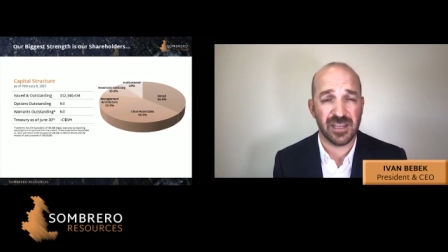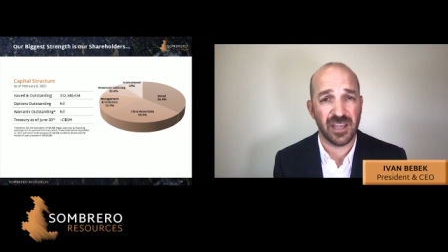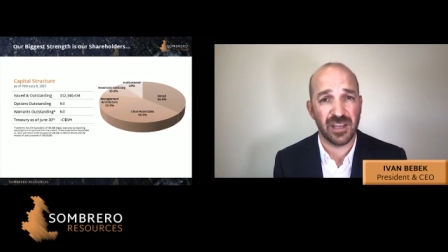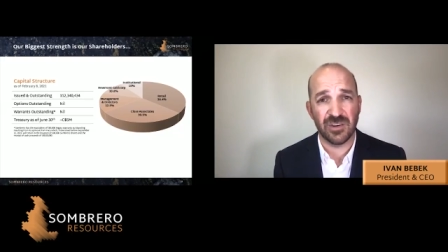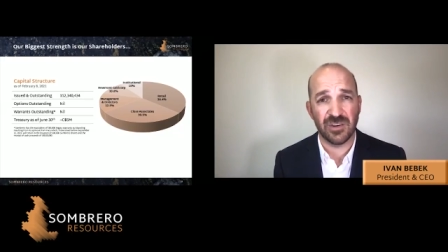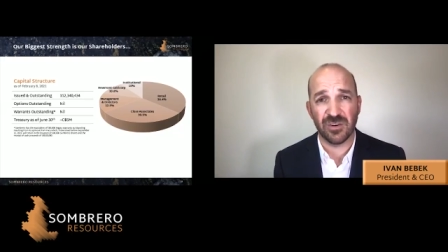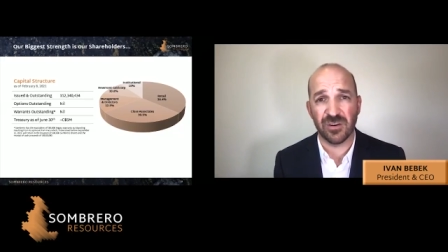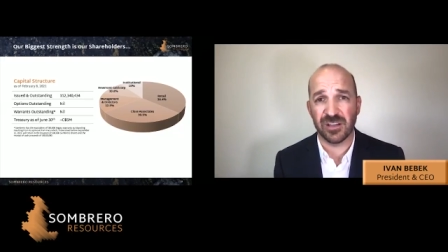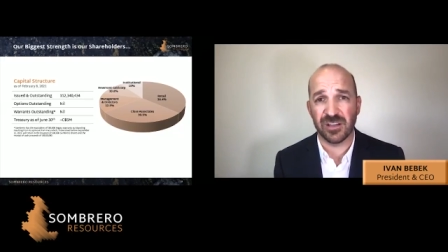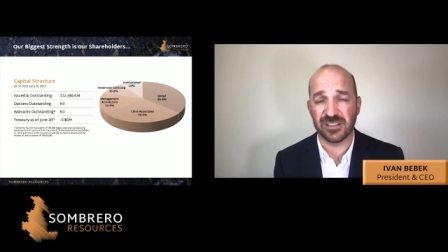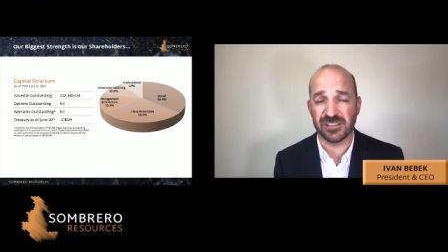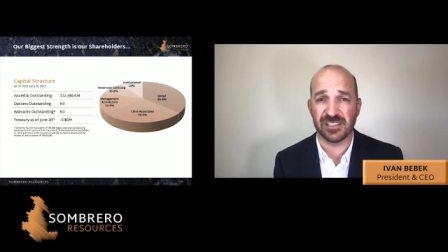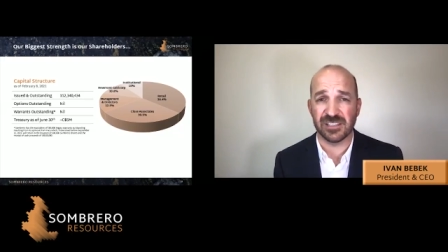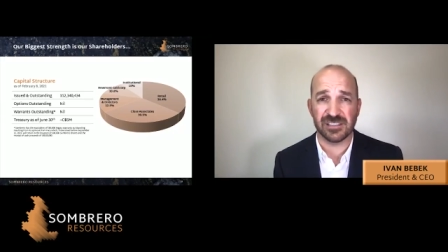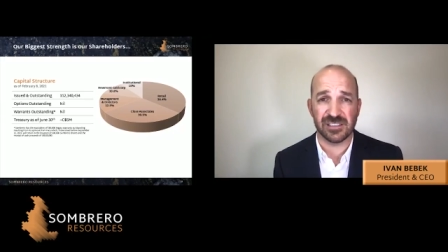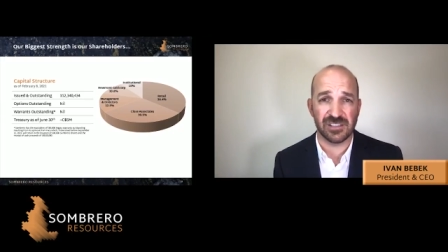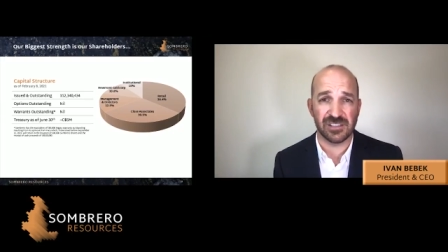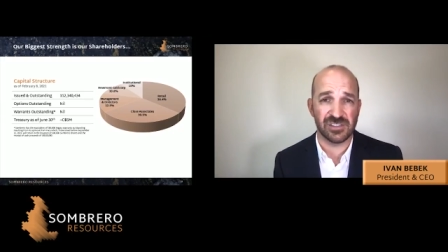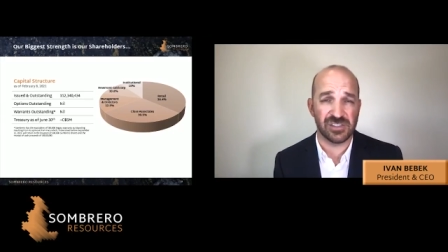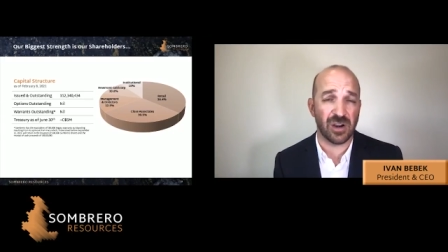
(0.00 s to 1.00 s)
and you're an
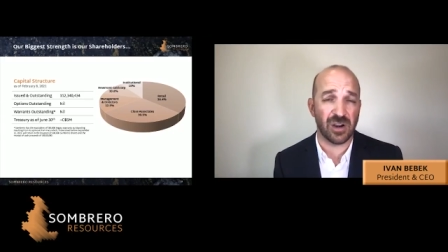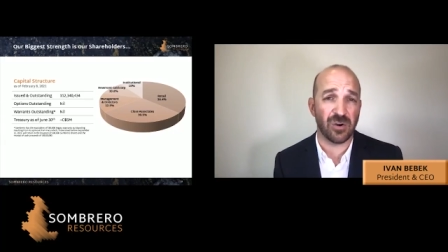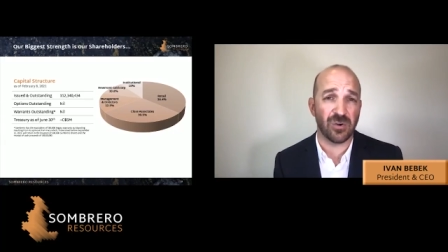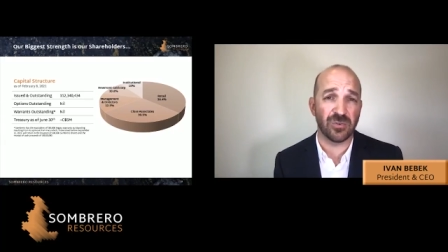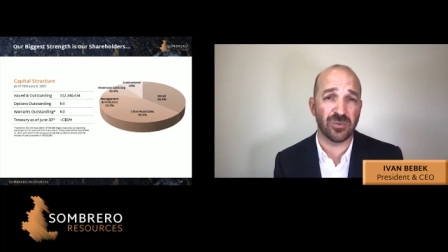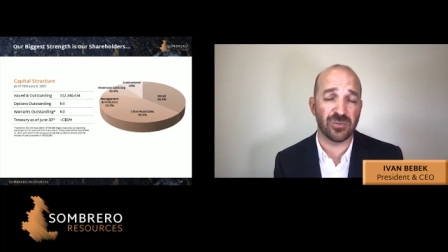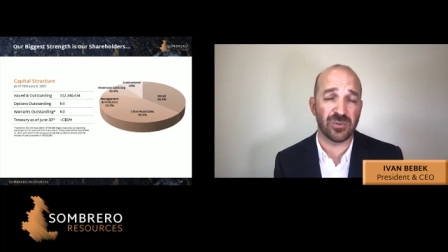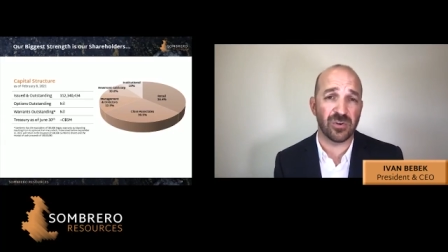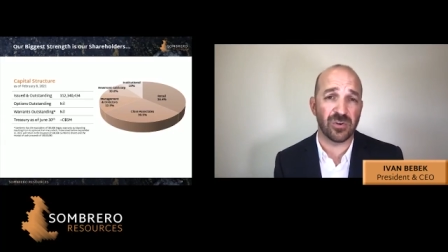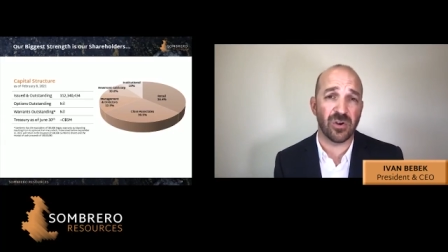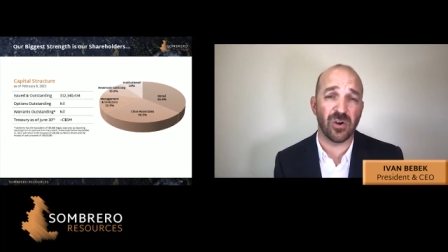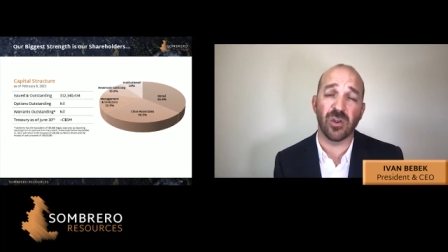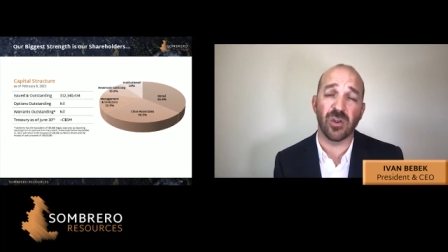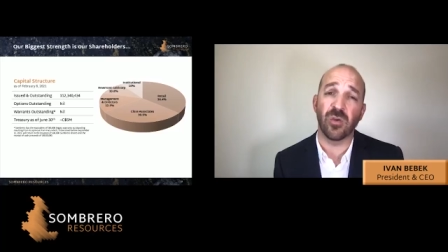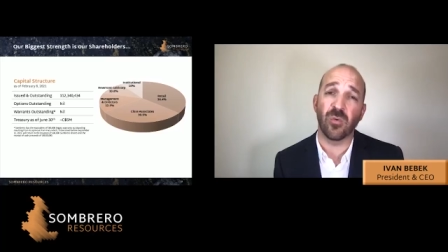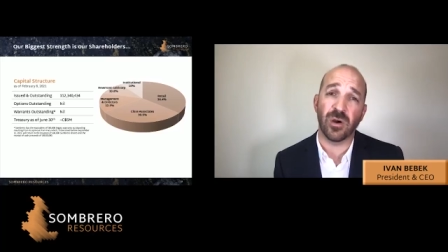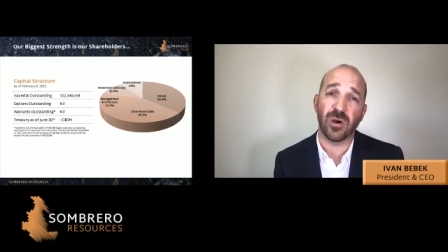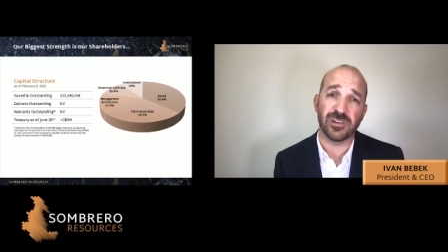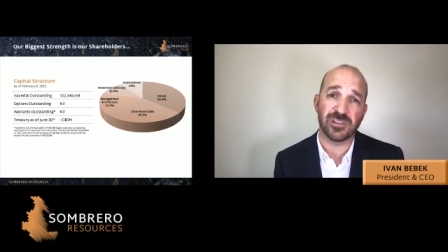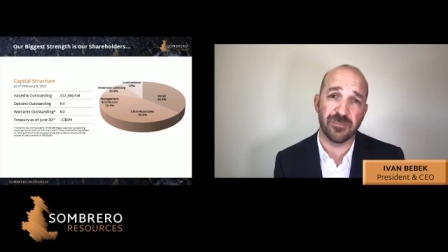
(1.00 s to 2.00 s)
existing shareholder or you
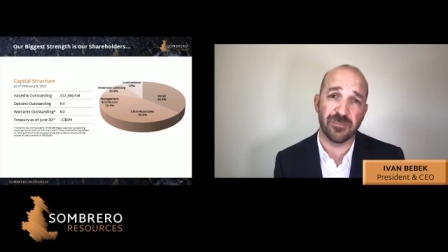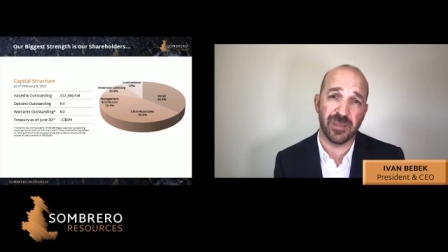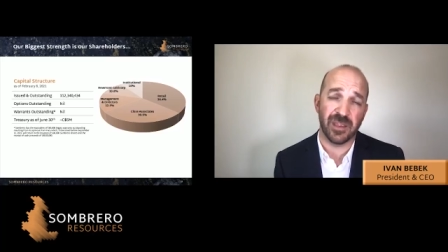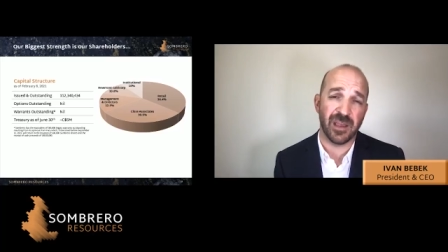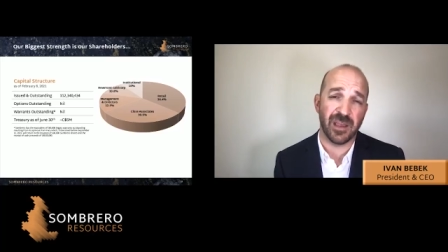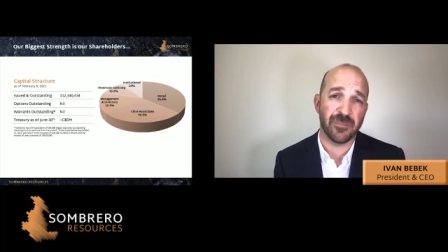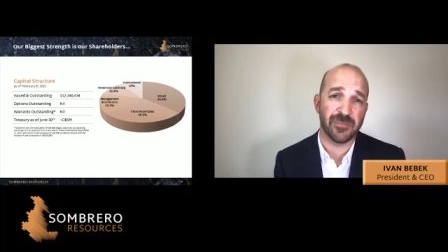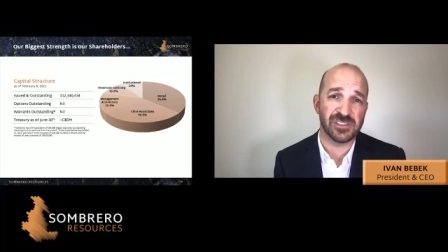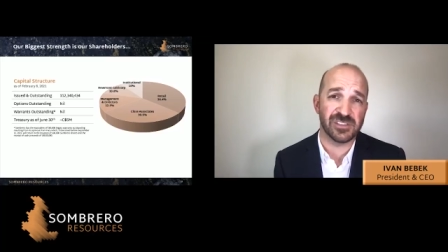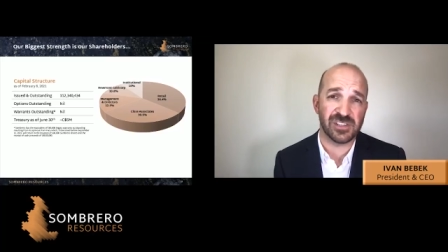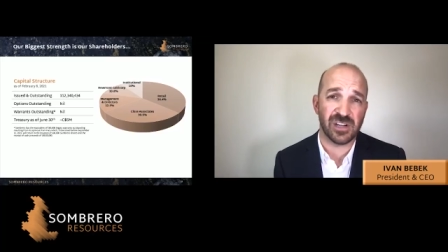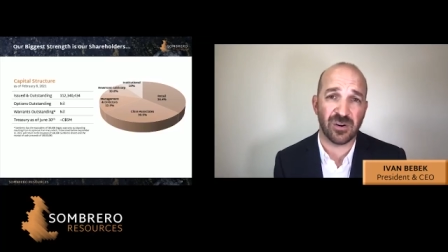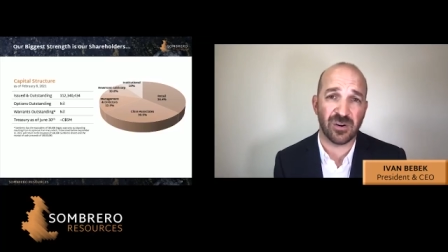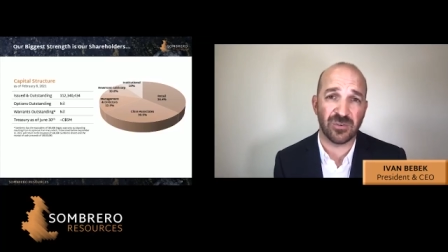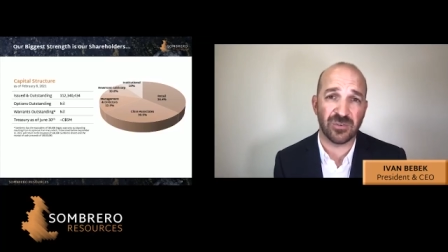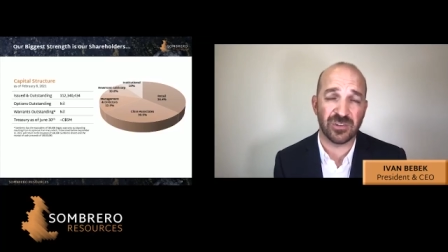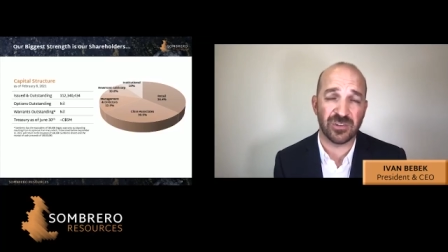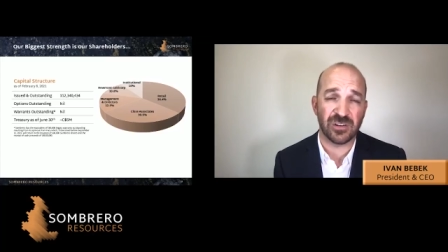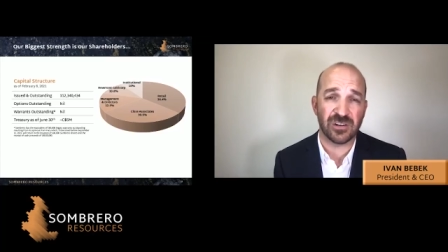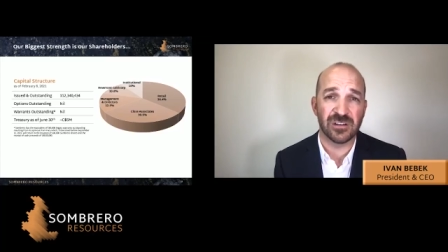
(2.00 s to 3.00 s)
want to become a
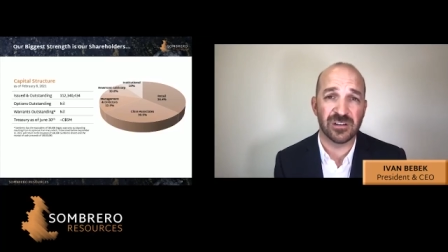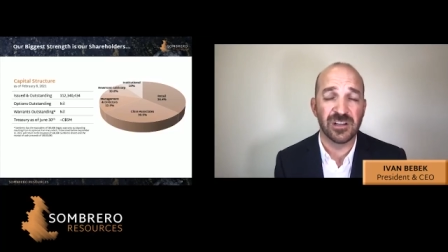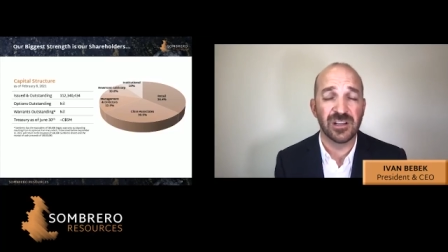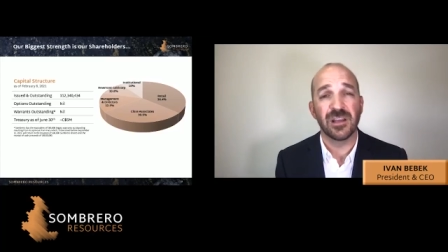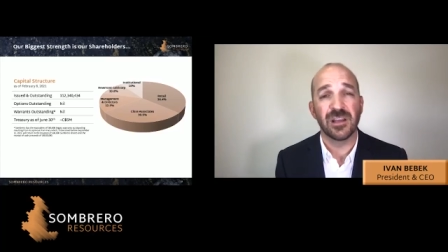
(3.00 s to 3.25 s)
shareholder,